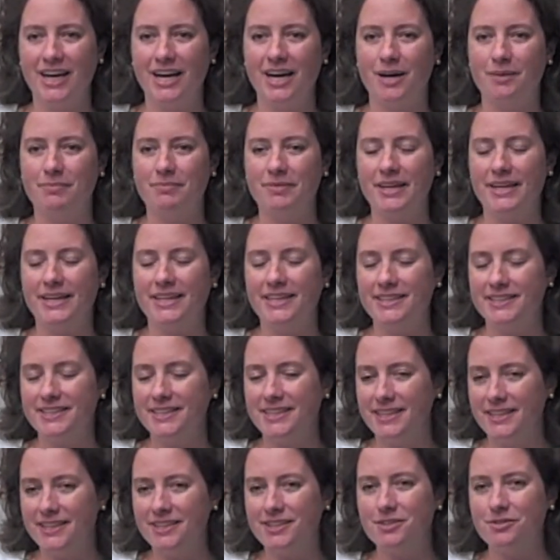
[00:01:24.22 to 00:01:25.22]
um, that
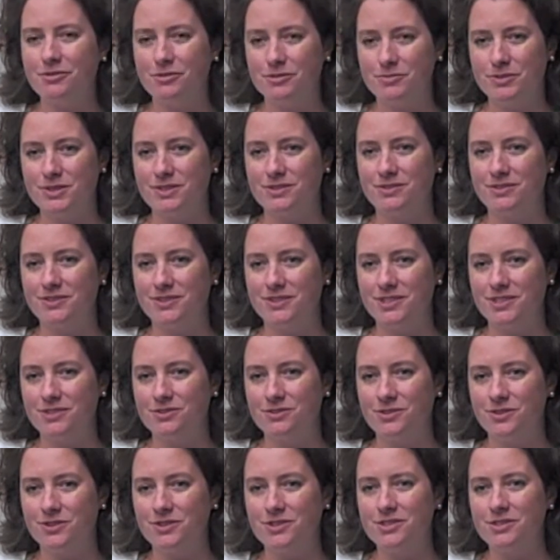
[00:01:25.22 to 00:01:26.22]
indicated chromosomal
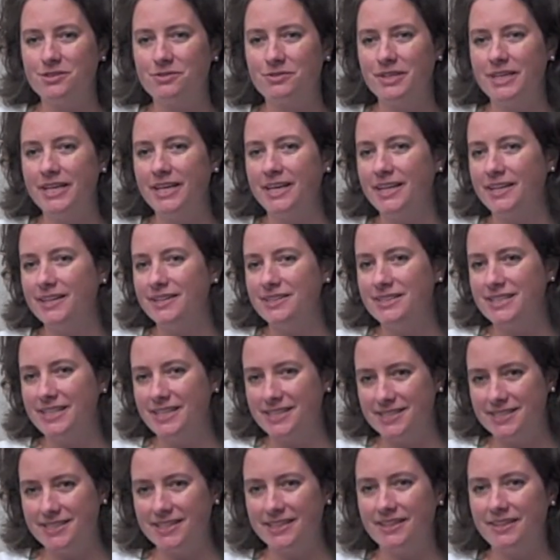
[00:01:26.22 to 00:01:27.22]
disorder. So we had
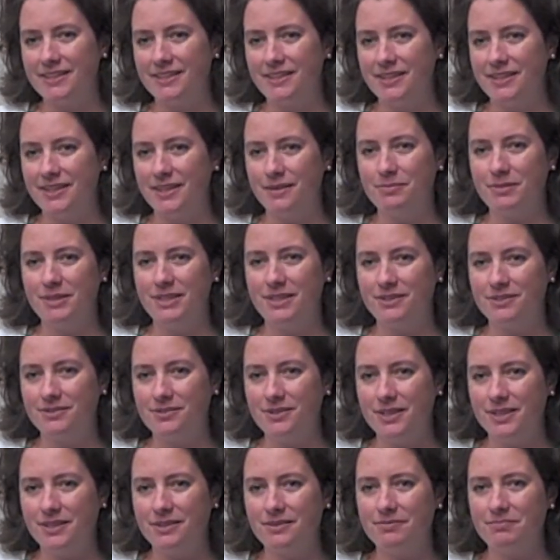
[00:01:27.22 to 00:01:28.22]
testing in amnio,
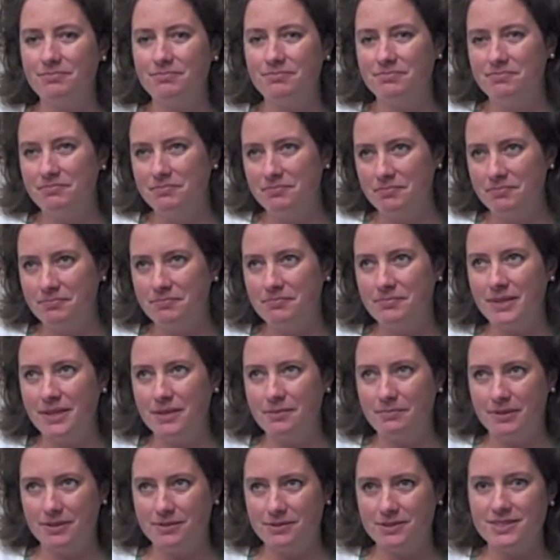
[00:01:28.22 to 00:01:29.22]
and by
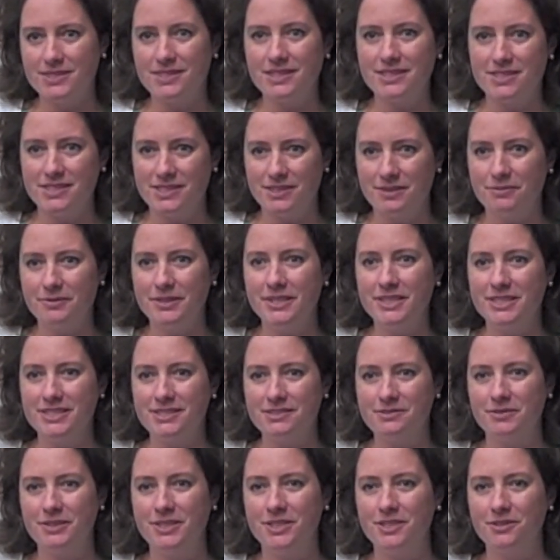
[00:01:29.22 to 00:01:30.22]
about 16
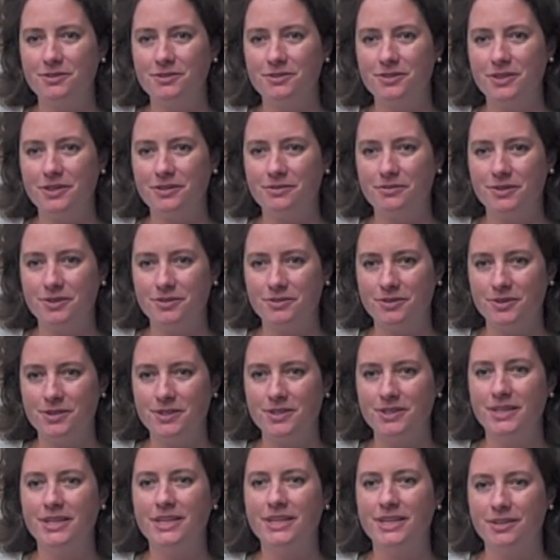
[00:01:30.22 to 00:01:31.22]
weeks, we knew that we
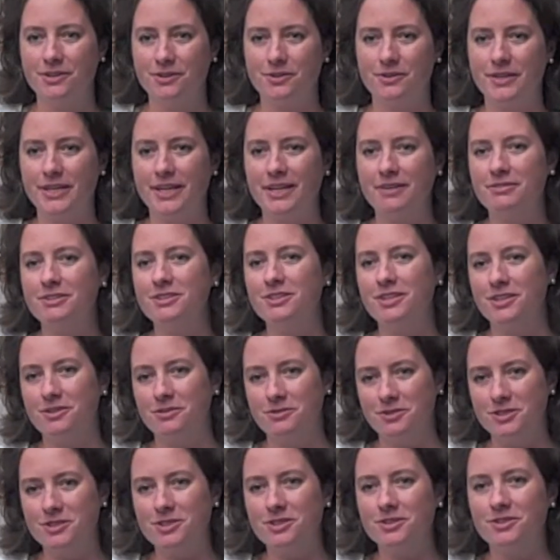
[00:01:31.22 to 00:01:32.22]
were going to have a
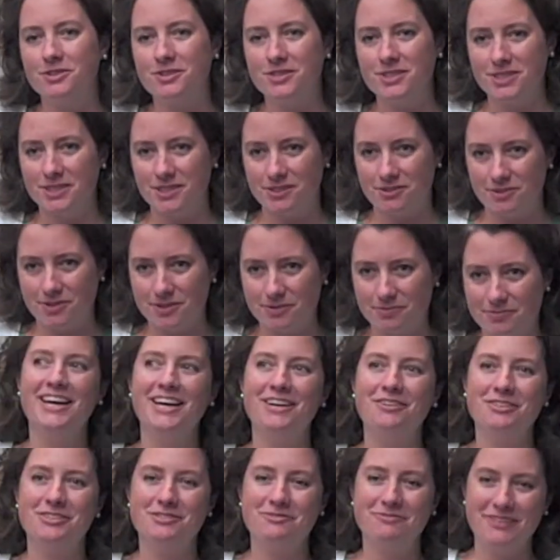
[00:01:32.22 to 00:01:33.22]
daughter with Turner syndrome.
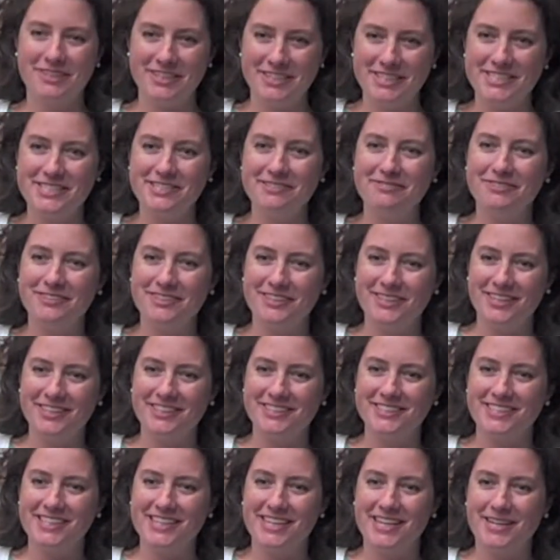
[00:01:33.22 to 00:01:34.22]
It was very
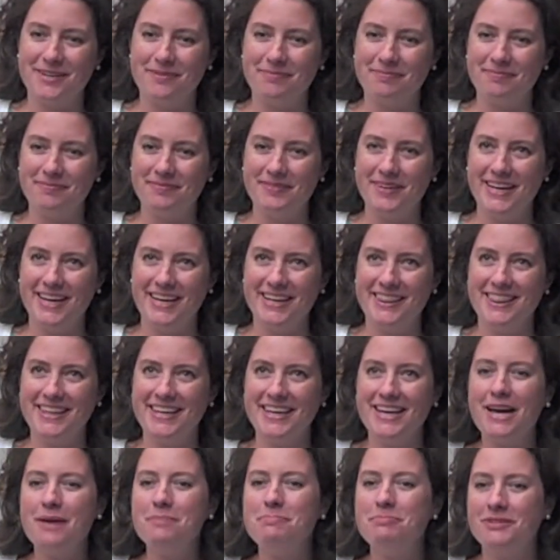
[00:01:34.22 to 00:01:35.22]
difficult. Um, I
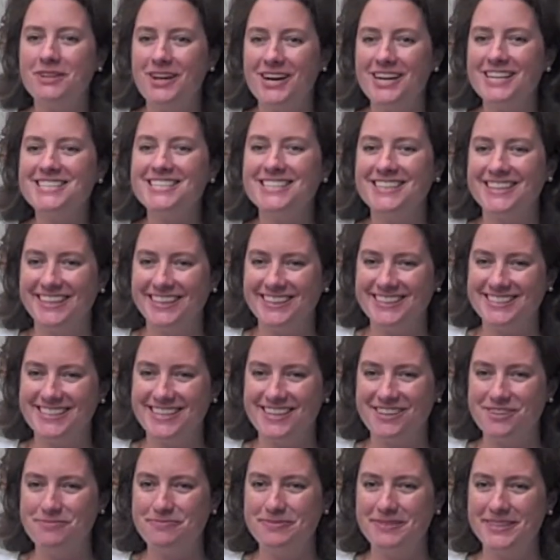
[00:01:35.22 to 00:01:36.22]
think I blocked
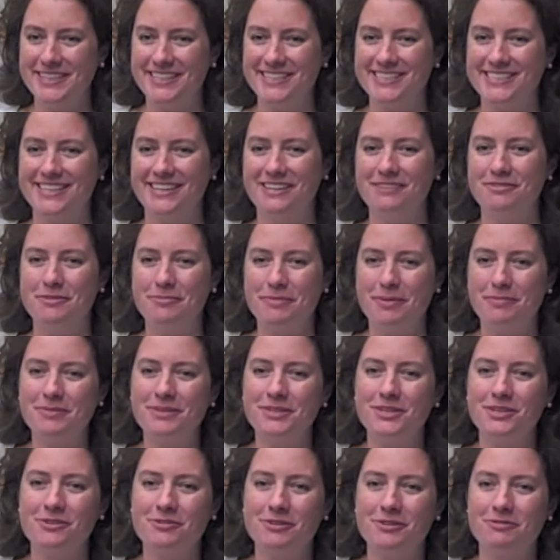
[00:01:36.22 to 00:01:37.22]
things out because I
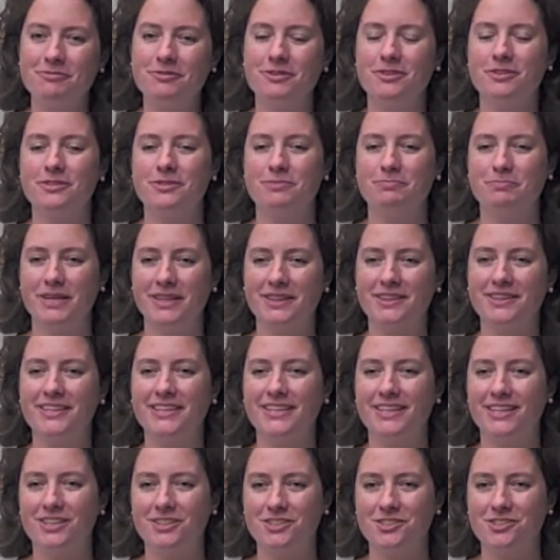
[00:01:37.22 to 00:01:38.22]
remember going for those
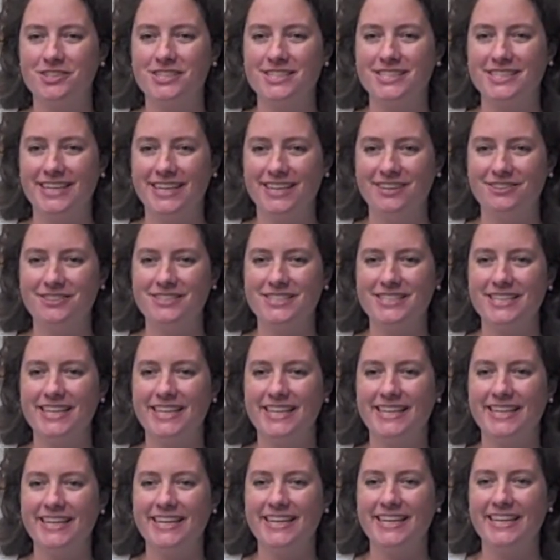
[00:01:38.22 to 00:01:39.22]
monthly ultrasounds,
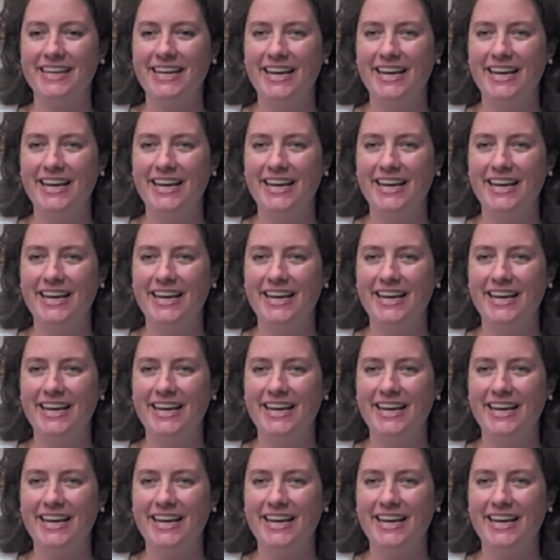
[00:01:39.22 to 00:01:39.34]
and